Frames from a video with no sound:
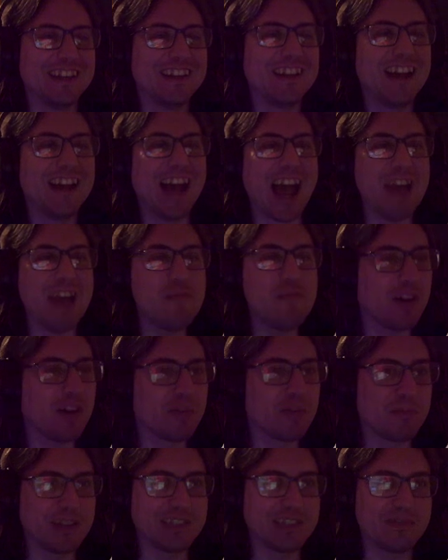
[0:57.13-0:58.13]
Enemy
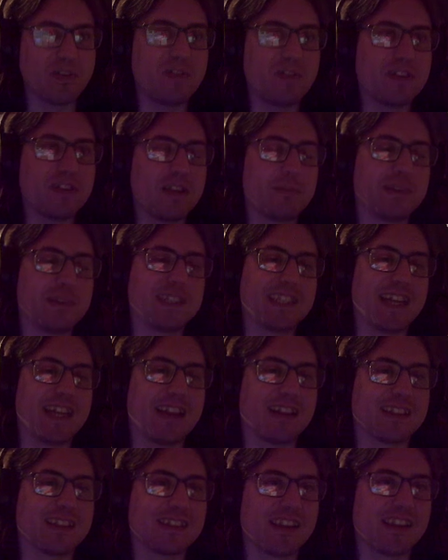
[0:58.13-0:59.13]
health plus
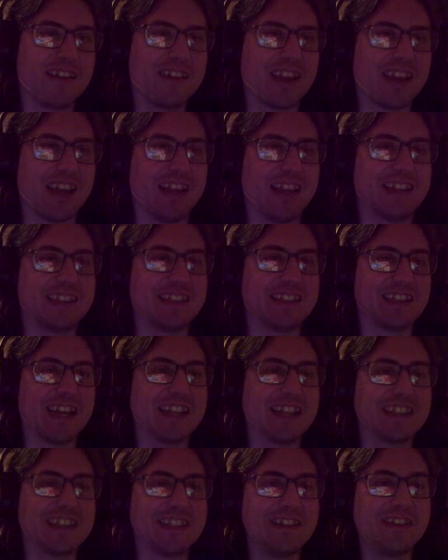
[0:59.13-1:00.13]
50%. Okay, so
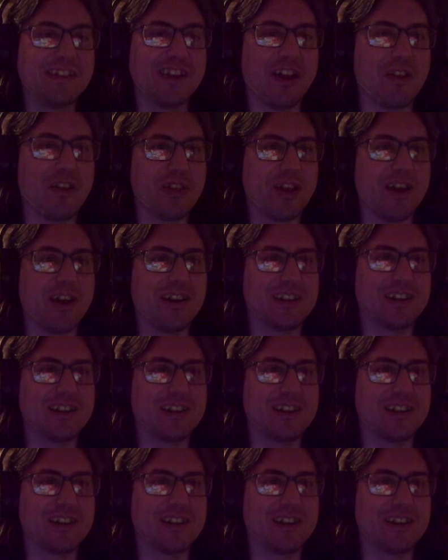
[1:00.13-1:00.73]
that's another